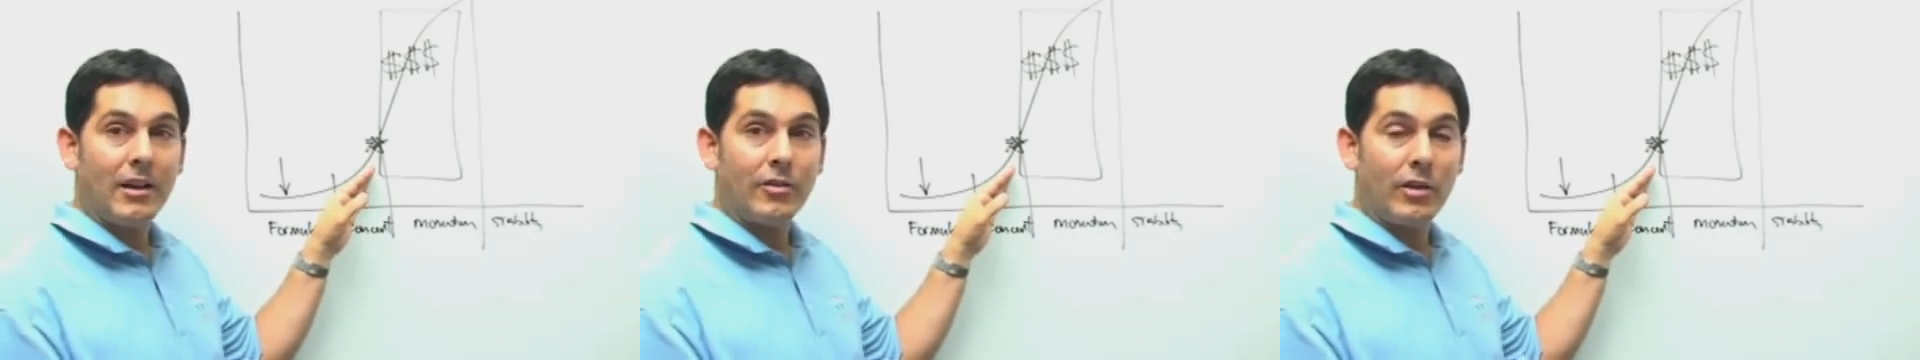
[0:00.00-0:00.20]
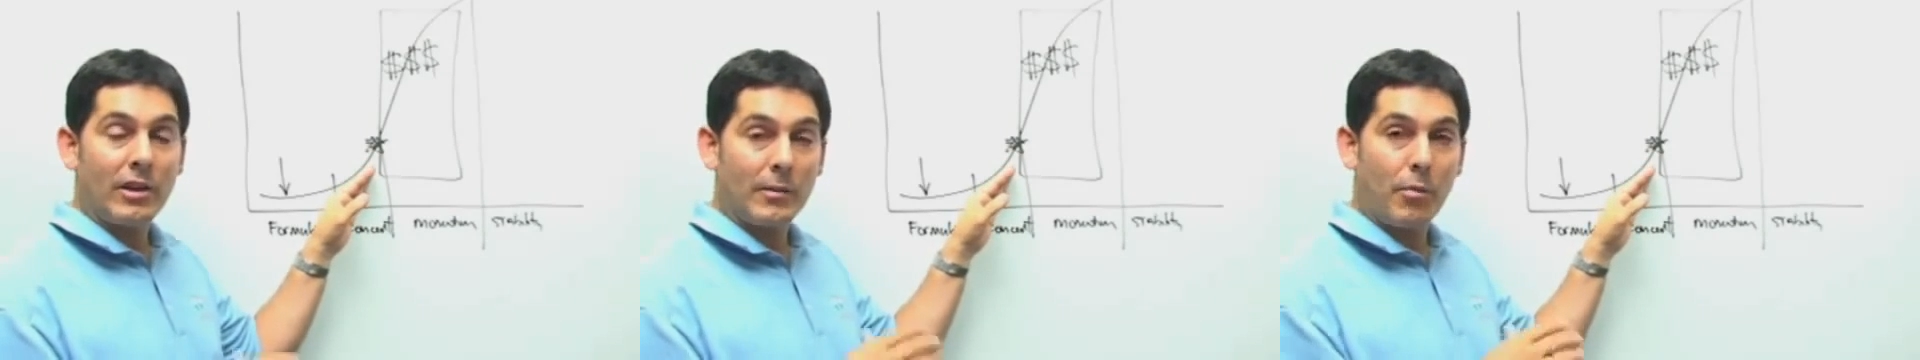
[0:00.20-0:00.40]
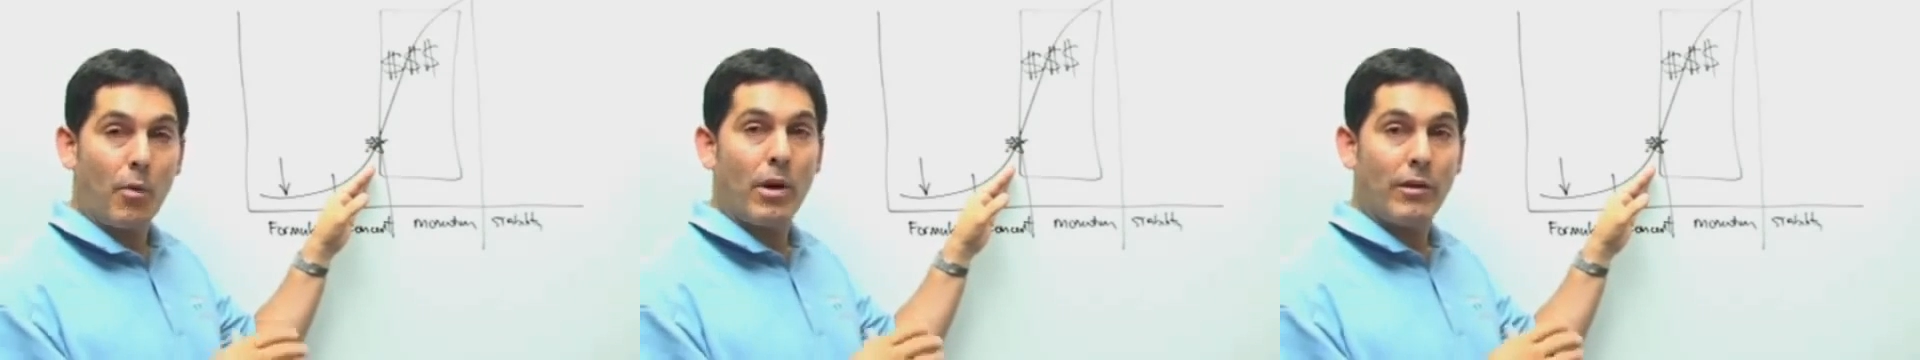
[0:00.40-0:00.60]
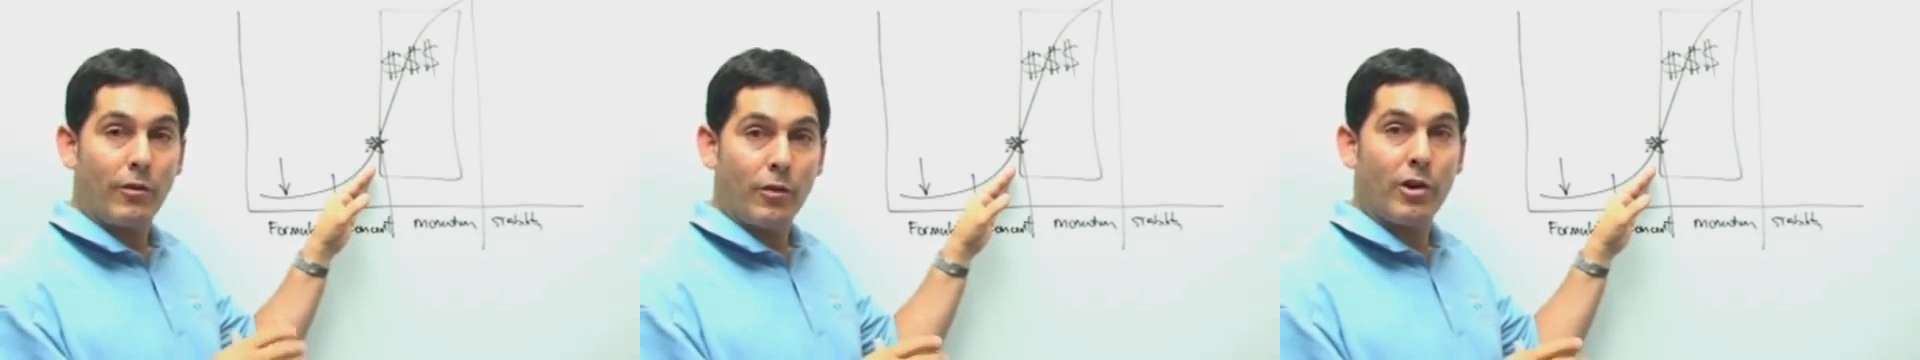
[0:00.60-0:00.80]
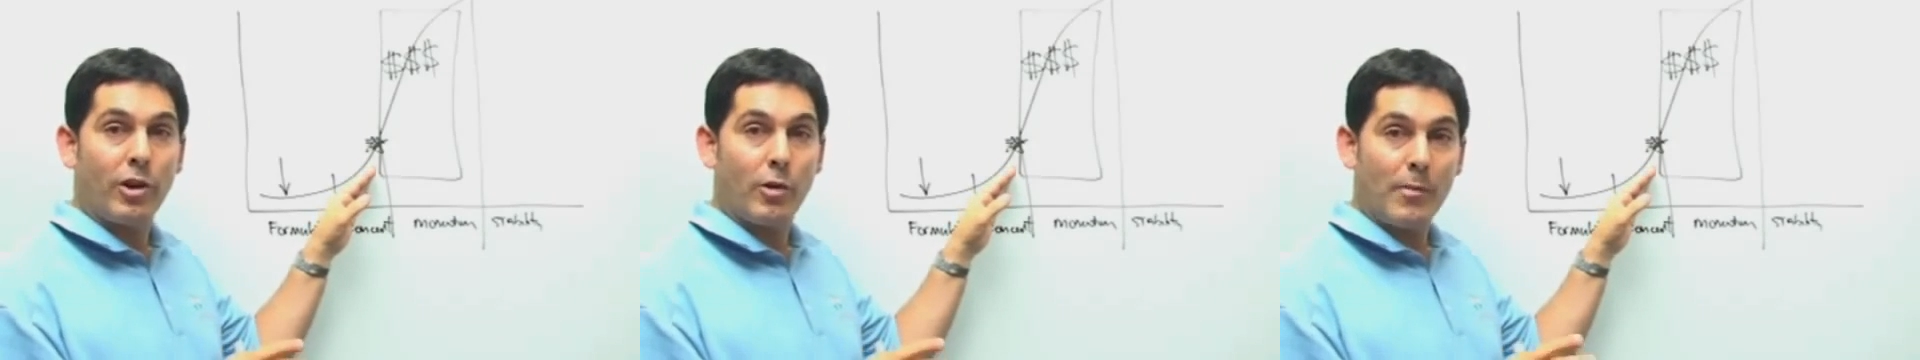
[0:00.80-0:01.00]
so at the point
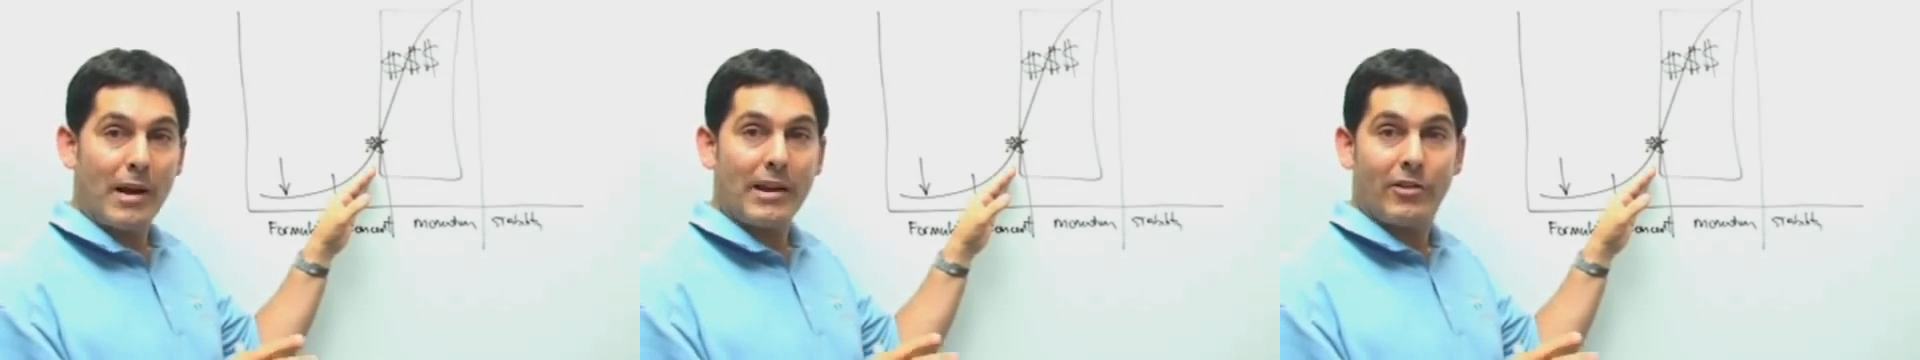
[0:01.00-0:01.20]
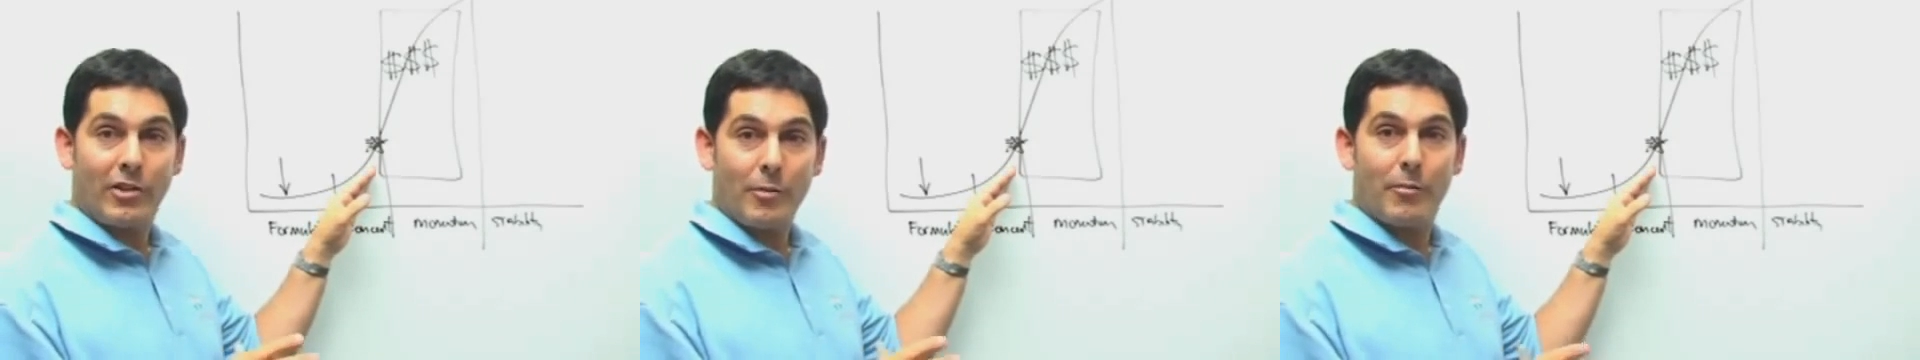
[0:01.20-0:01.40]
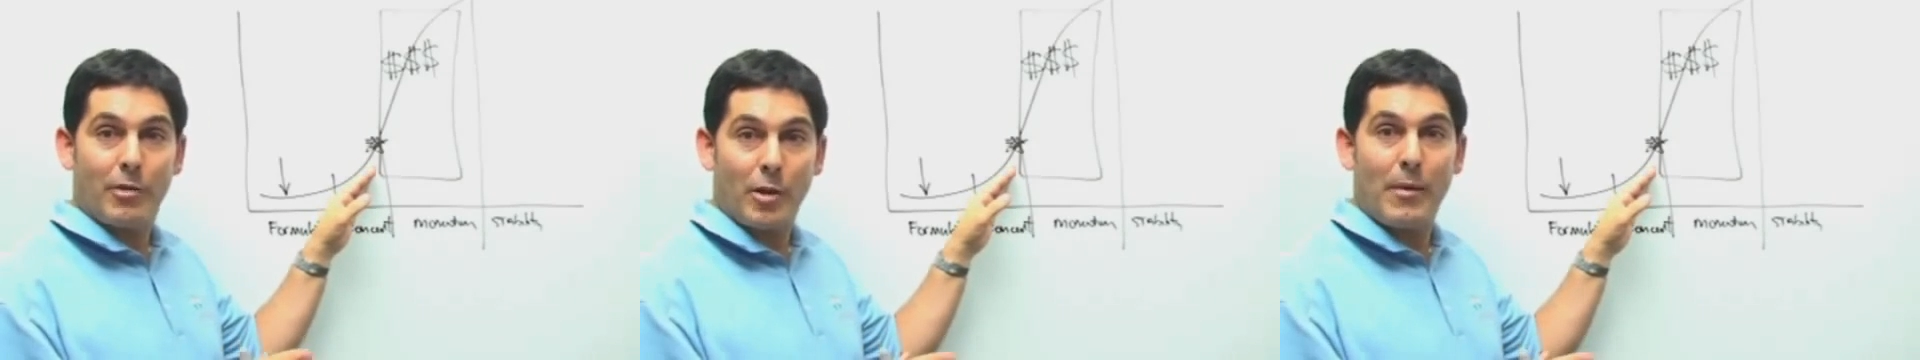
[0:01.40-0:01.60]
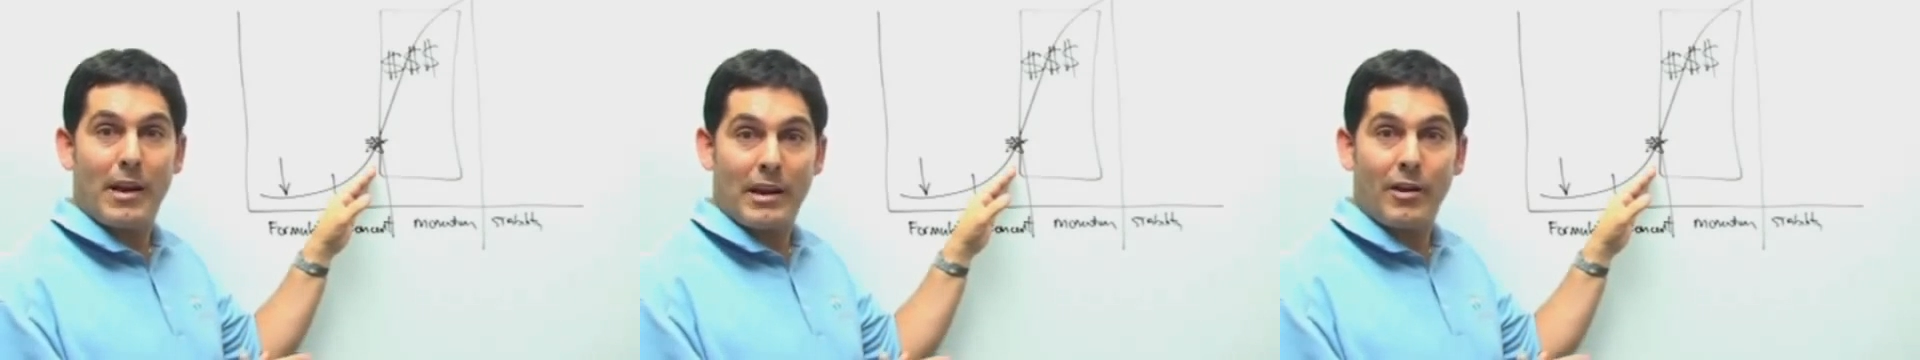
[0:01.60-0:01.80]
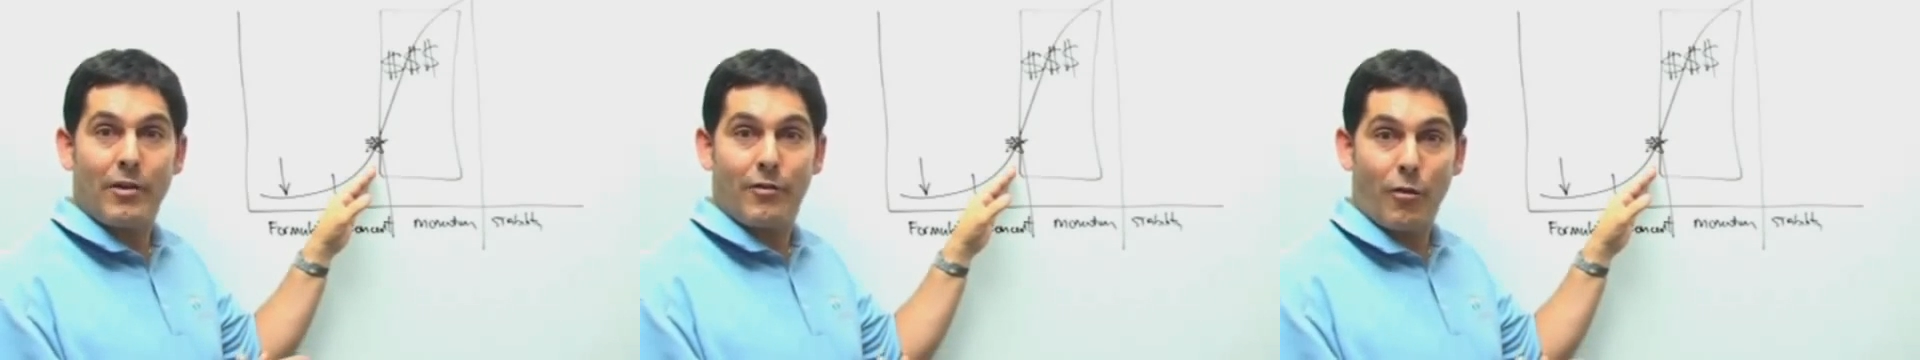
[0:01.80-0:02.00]
of critical mass, they're
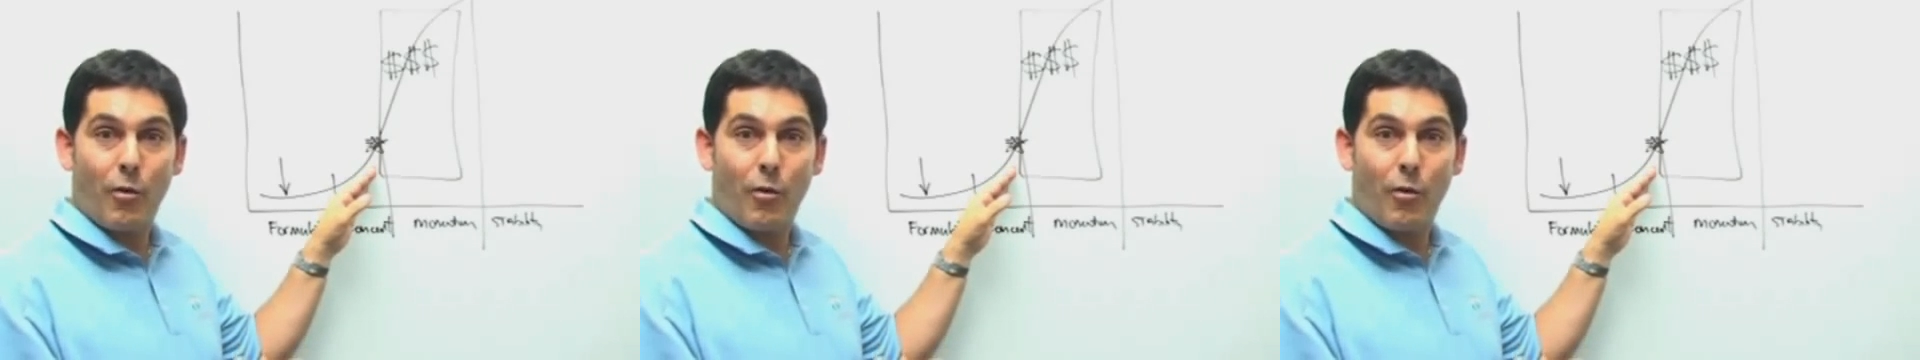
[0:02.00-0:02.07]
making